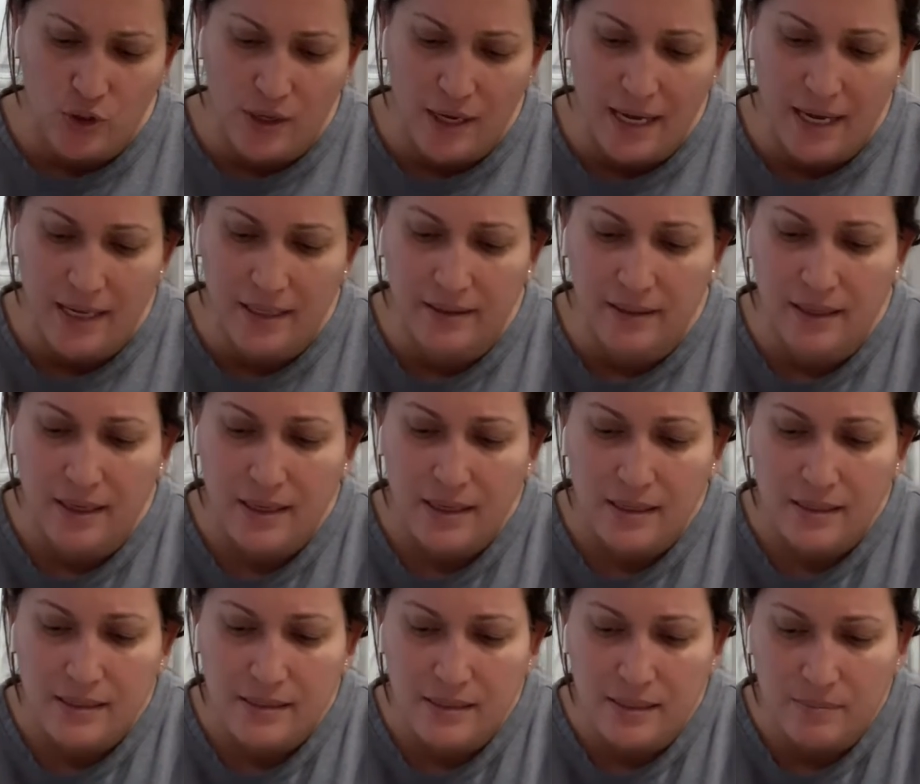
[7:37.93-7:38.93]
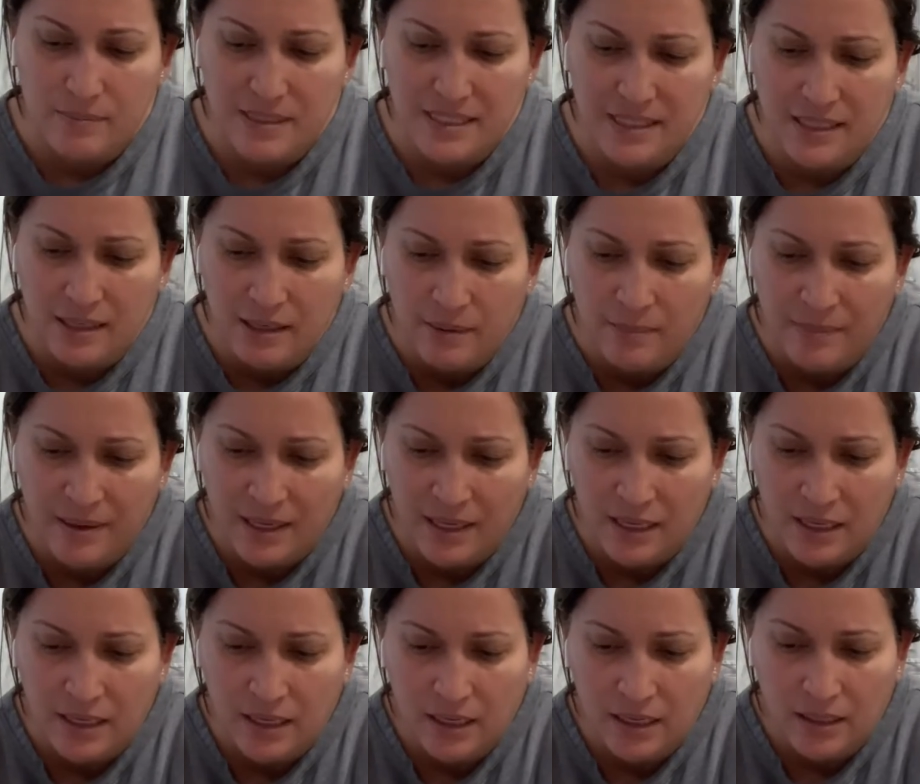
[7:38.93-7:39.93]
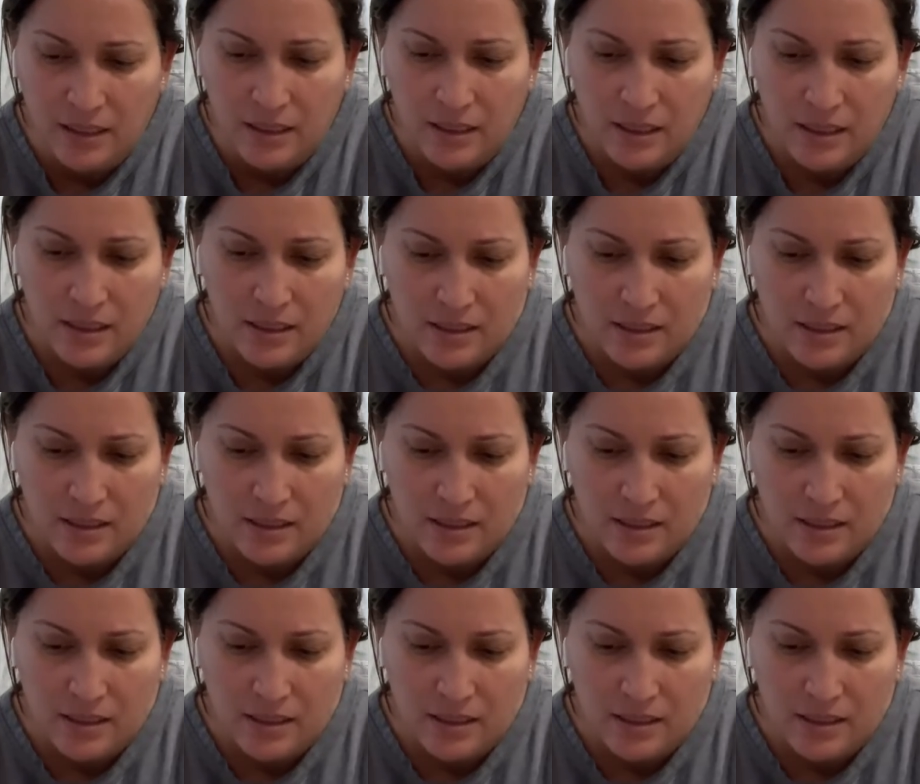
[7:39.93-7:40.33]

add some cinnamon,